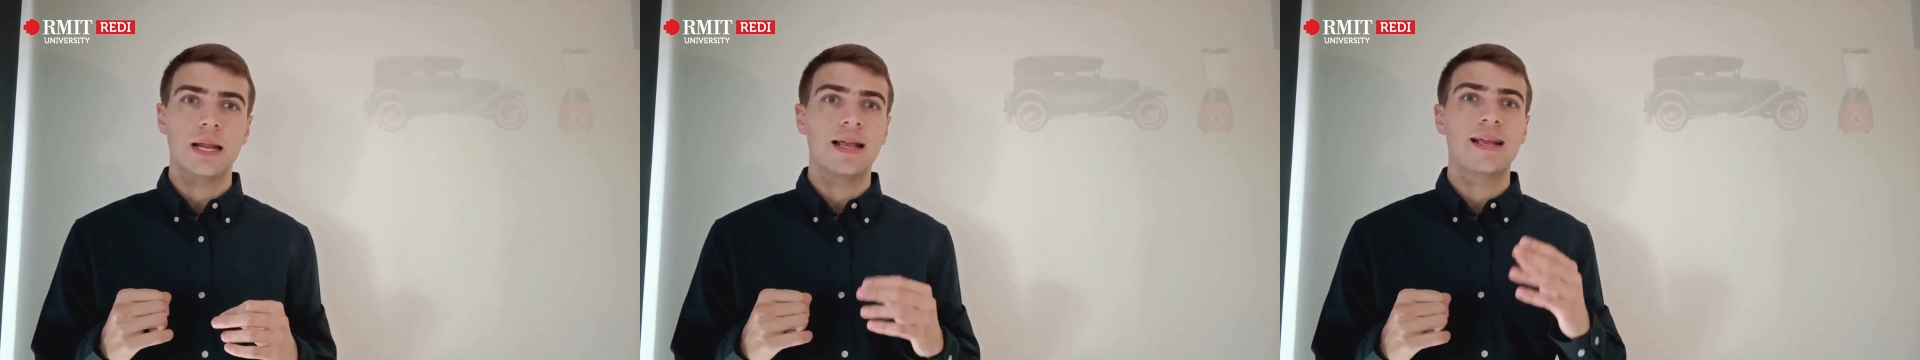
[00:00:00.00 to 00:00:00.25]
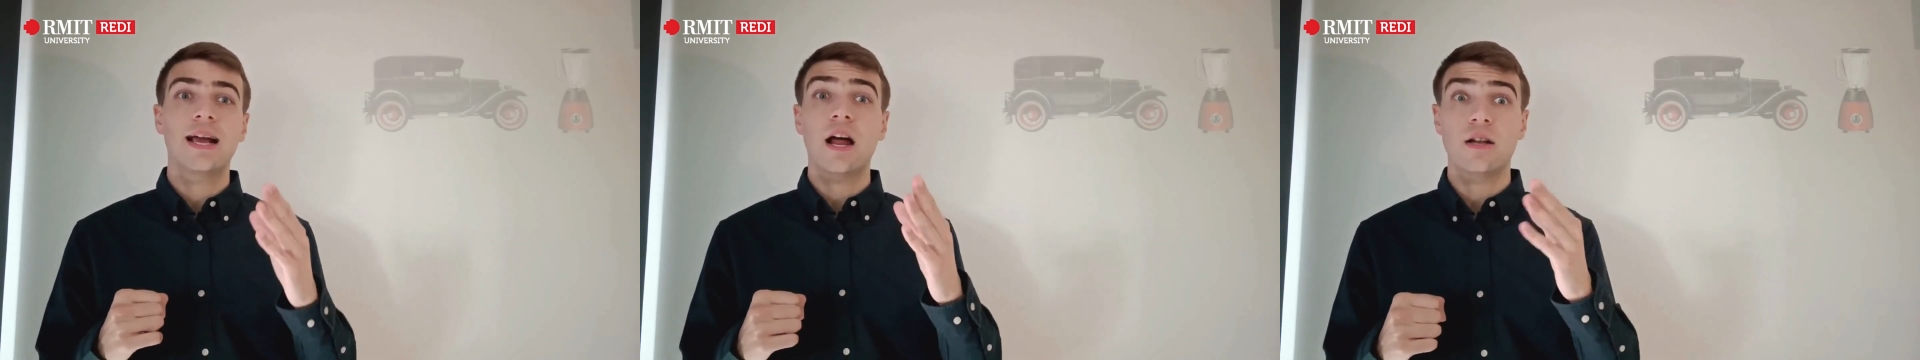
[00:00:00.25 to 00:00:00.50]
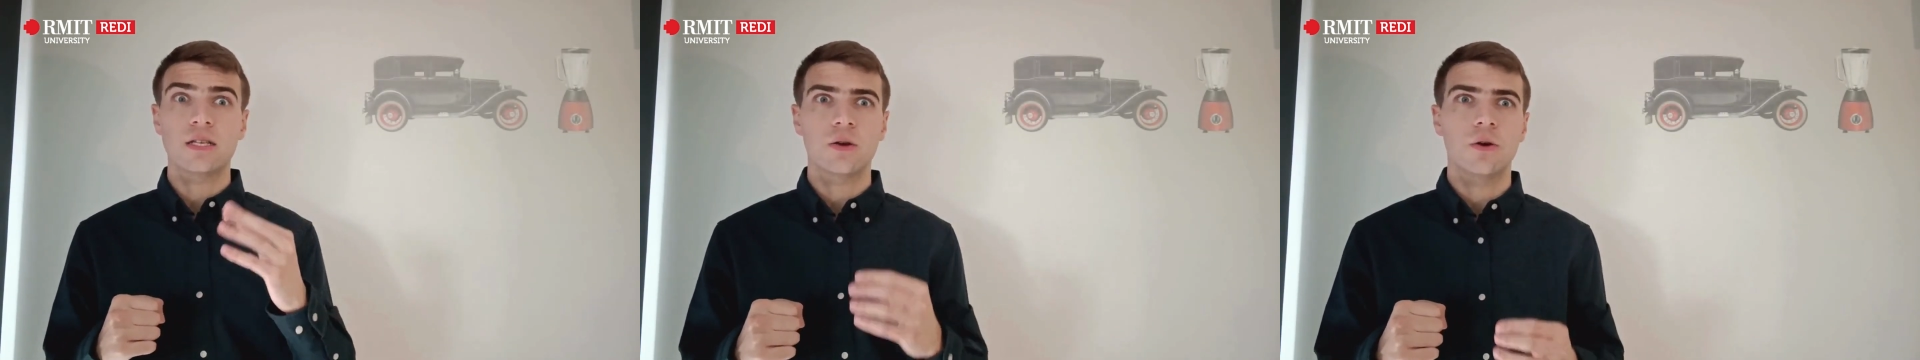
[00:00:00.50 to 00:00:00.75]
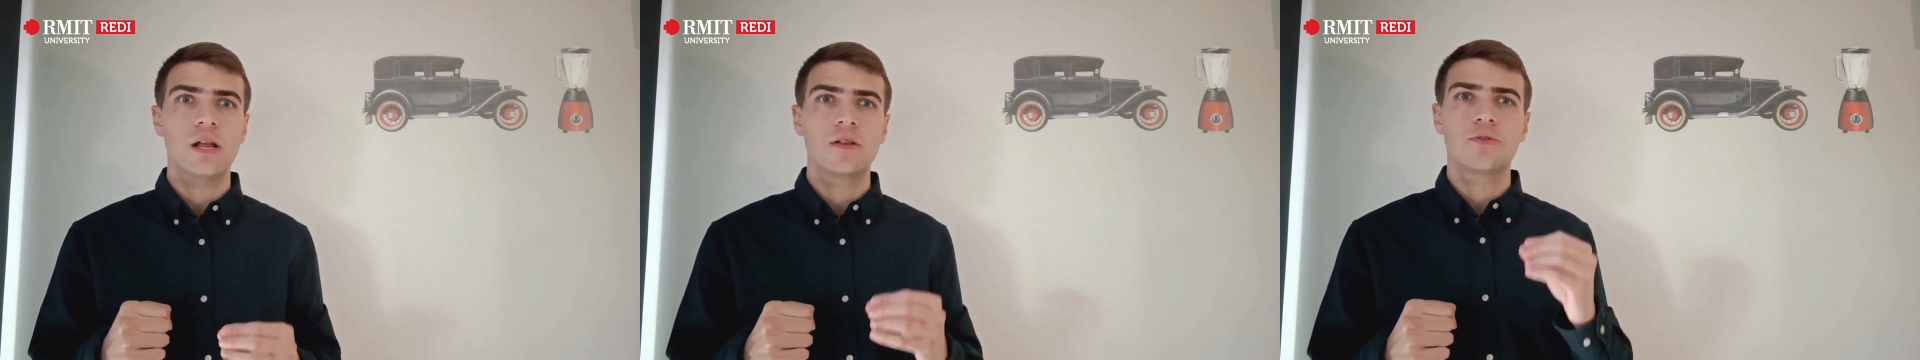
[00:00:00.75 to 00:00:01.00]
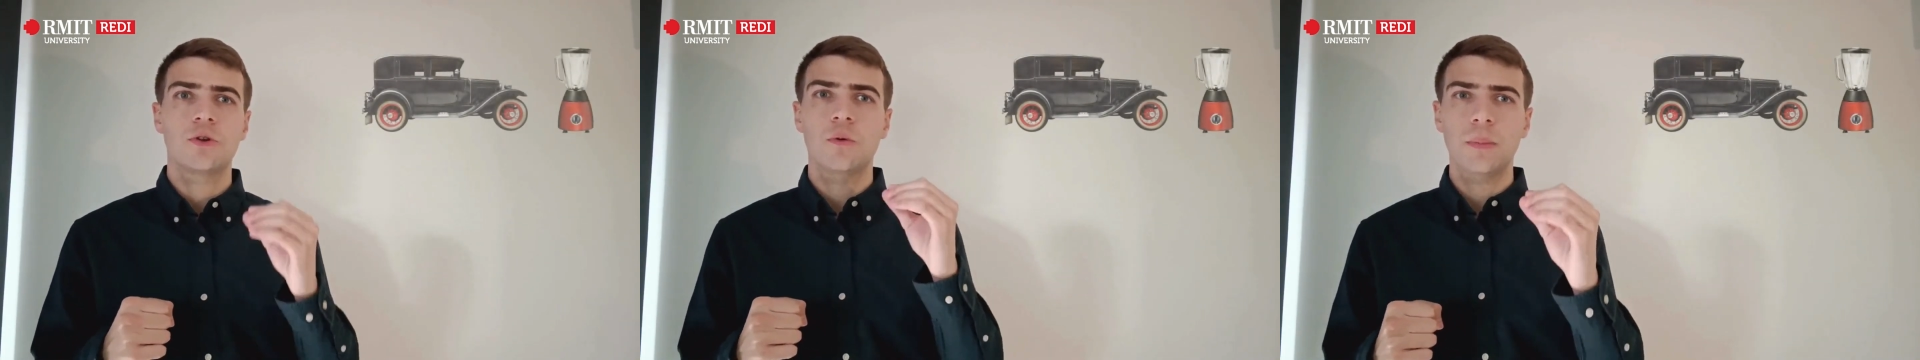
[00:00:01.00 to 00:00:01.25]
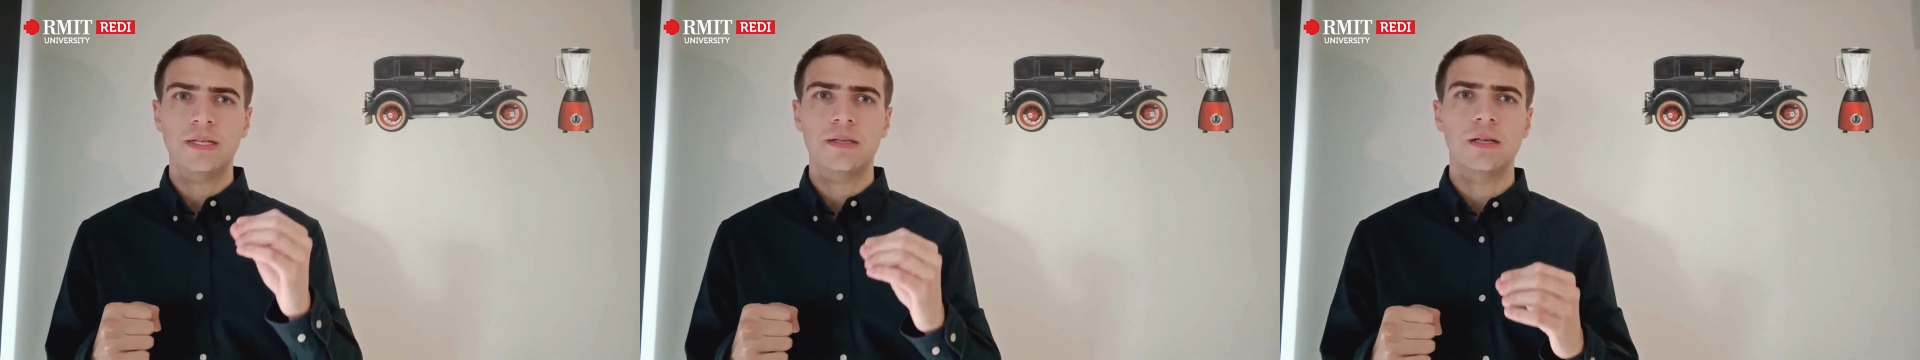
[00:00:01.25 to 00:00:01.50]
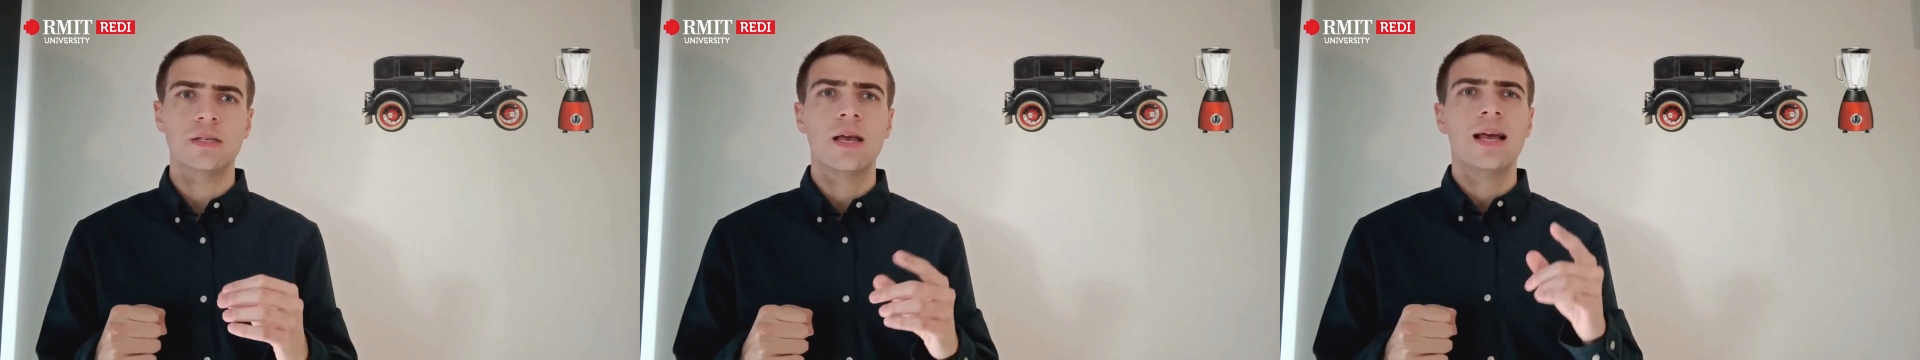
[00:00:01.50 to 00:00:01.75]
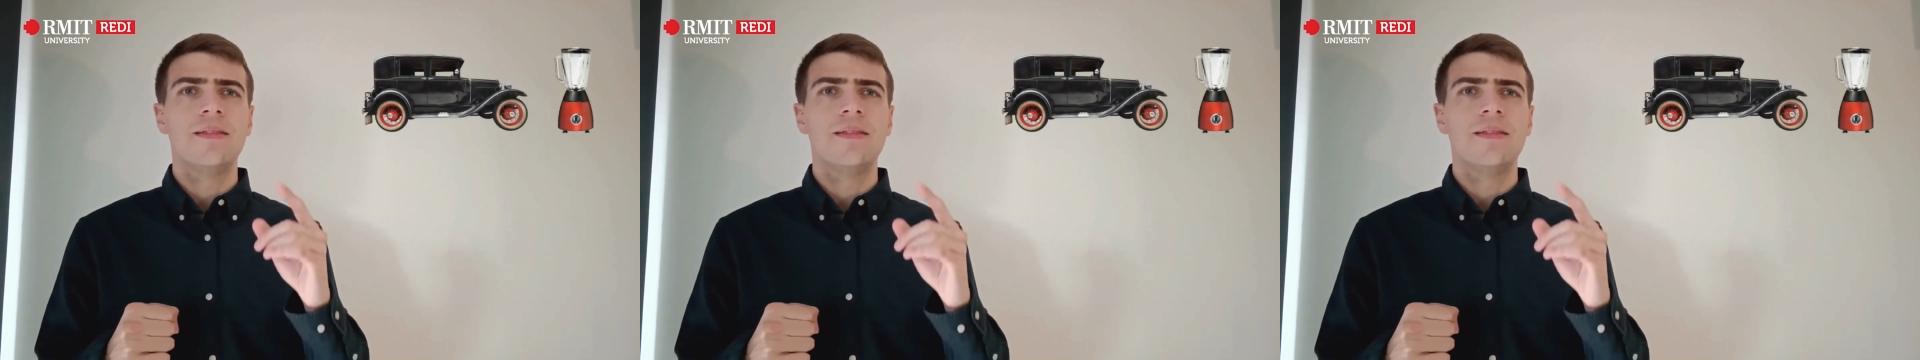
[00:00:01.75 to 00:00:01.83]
like cars or electrodomestics